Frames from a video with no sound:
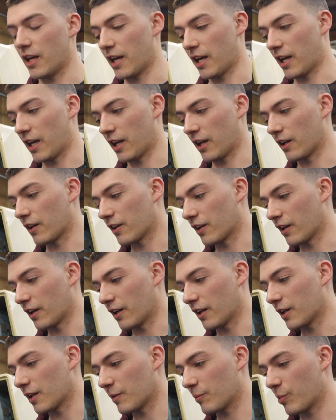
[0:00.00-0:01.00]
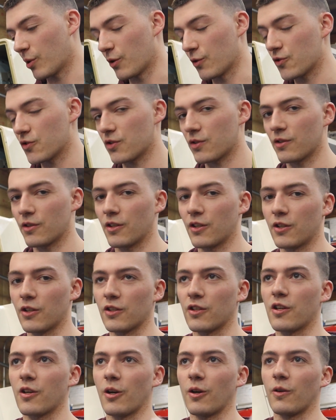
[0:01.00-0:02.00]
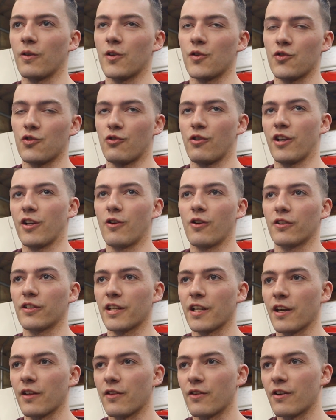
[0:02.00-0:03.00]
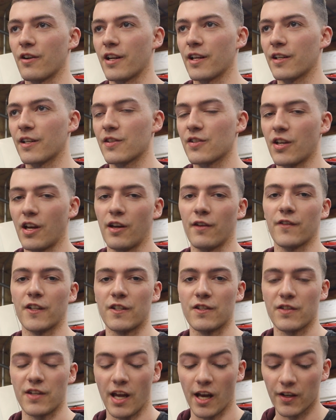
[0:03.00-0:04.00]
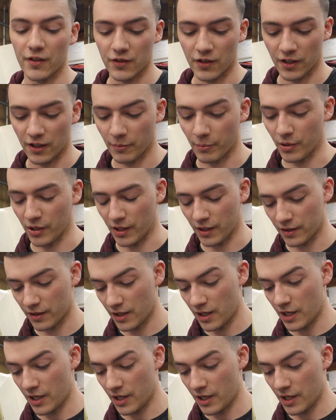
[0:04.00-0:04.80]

and post good code and string it all together, and it's kind of a disaster, but